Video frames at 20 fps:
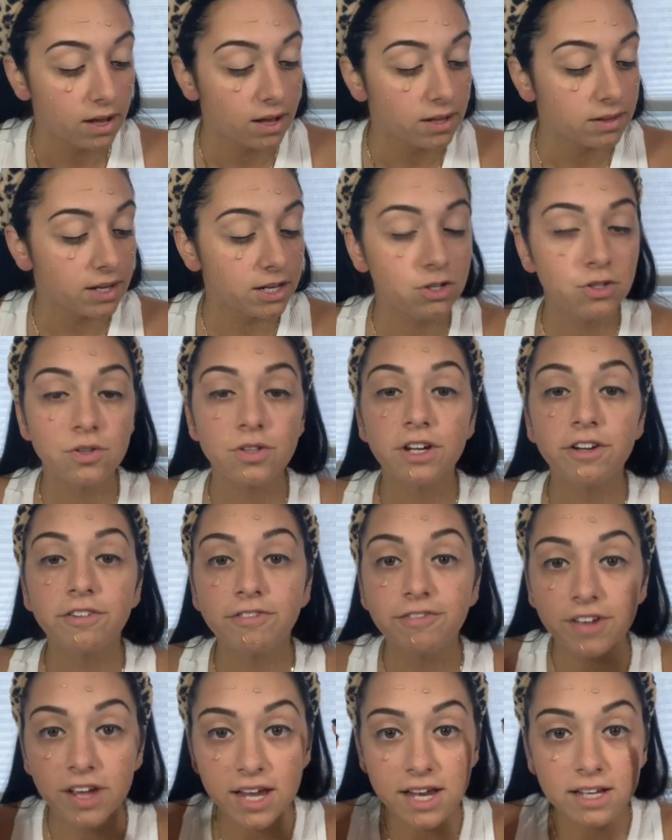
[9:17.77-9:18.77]
They do their
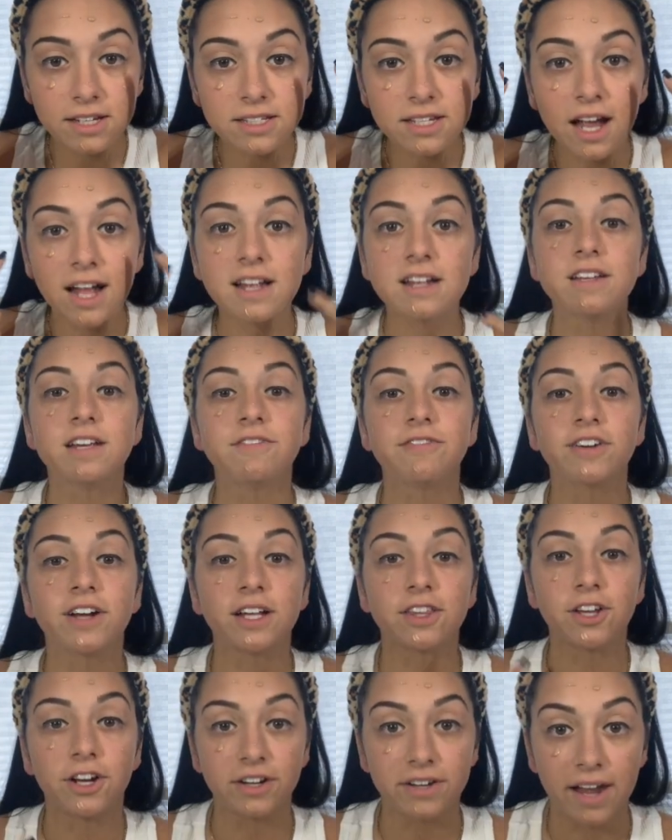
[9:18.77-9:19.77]
face and then they forget
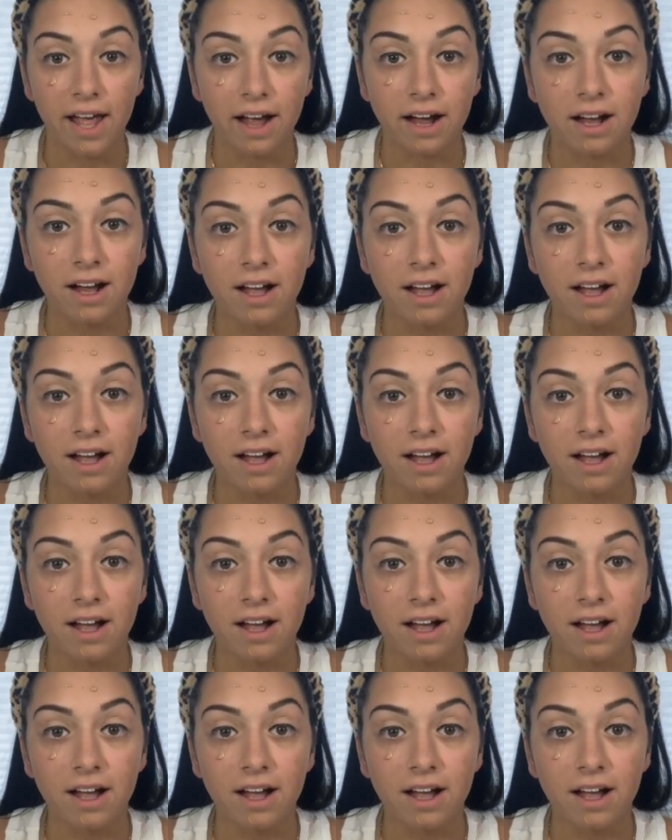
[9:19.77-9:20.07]
their neck.